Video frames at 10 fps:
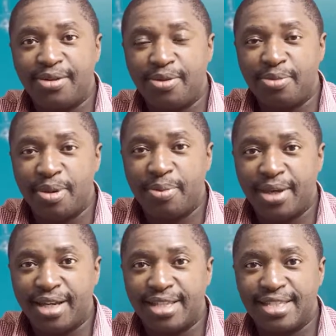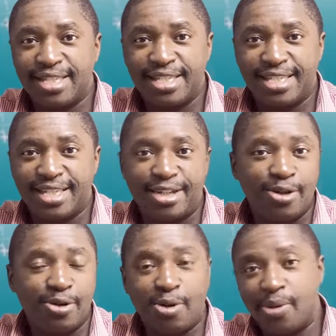with my parents
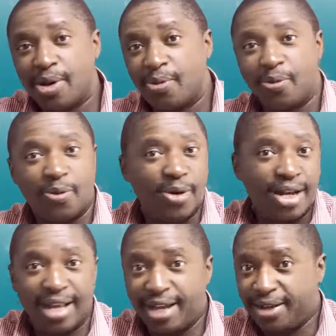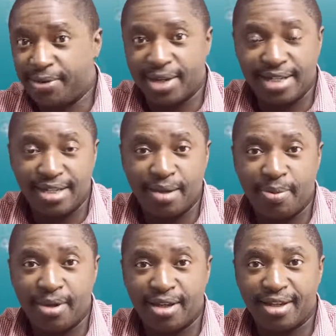not knowing what is
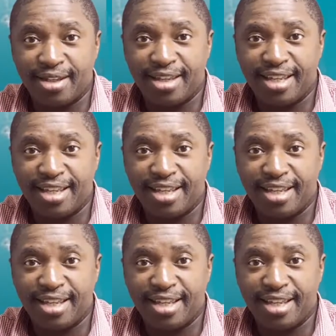happening.